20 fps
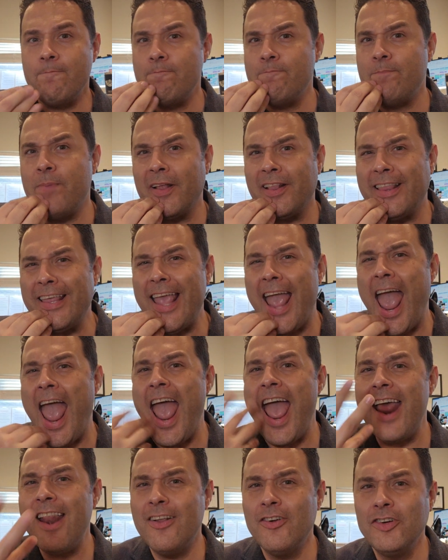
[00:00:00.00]
but the
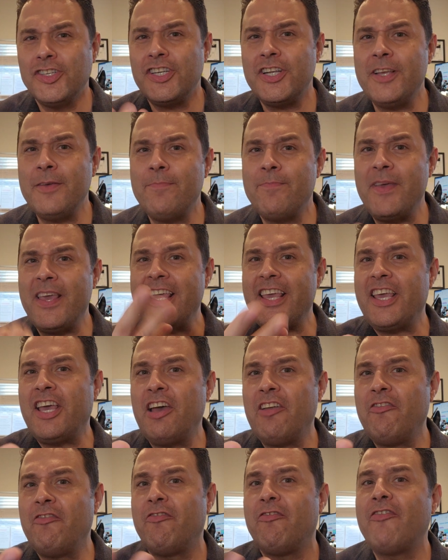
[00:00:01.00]
energy being
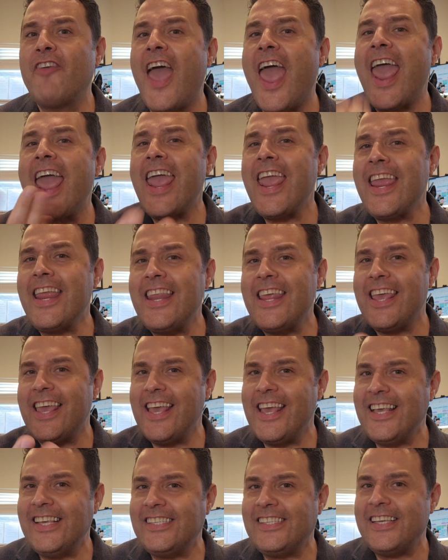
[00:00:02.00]
conveyed
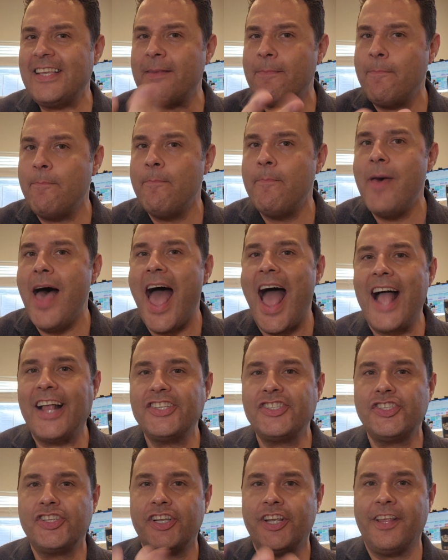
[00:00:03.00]
isn't
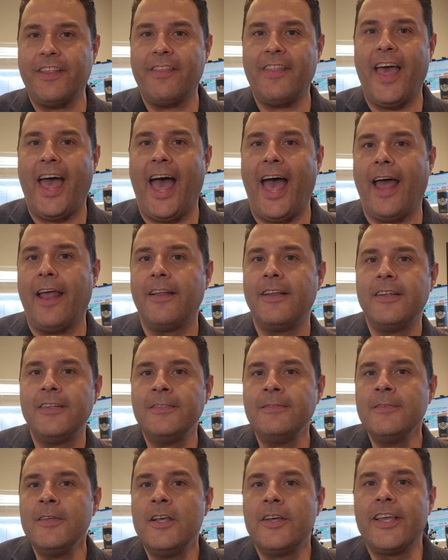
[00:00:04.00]
matching that.
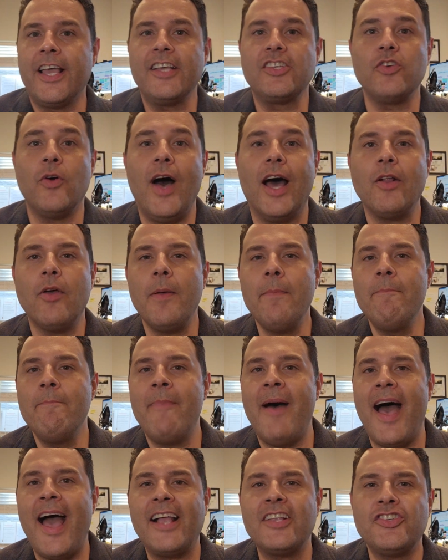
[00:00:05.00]
Okay, so how do I
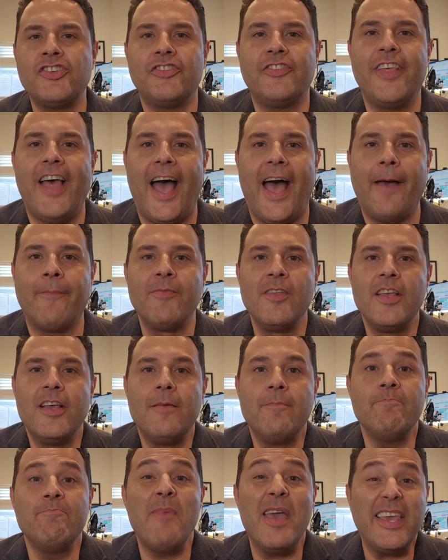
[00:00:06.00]
match that?
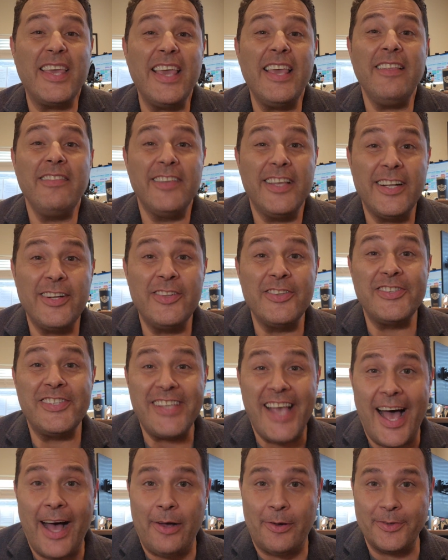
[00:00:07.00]
Making little
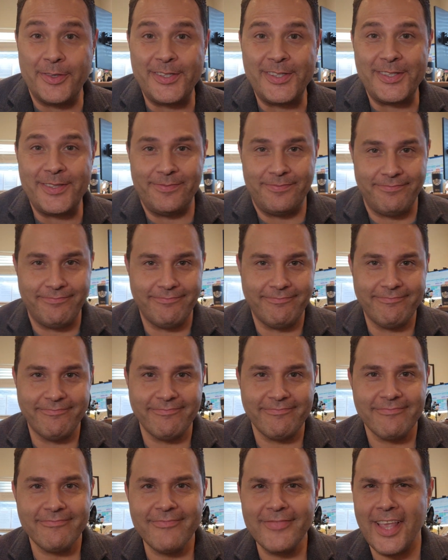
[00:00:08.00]
sounds.
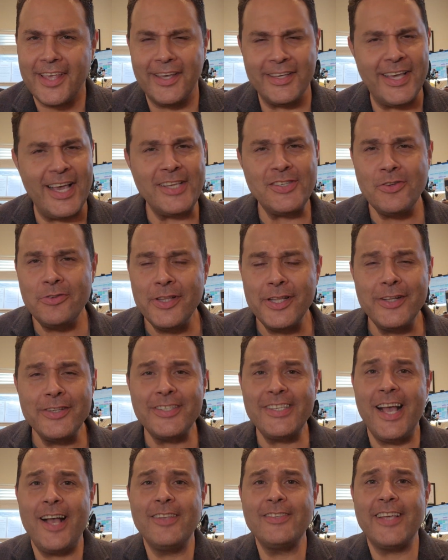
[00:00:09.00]
Okay, so little
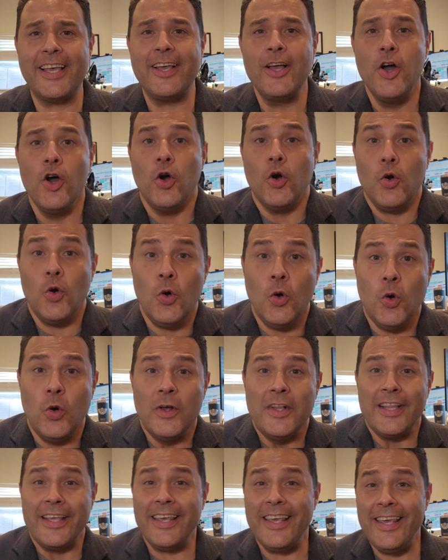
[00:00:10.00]
sounds like ooh,
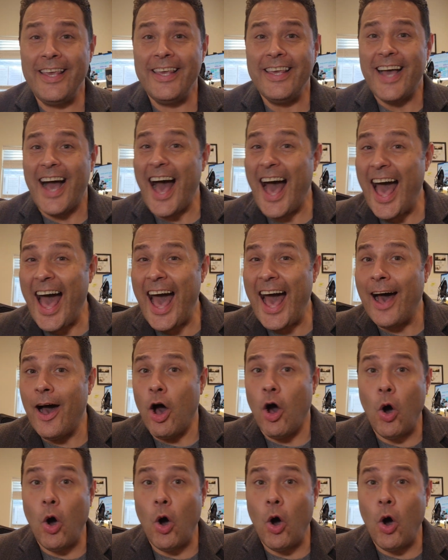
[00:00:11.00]
ee, ah,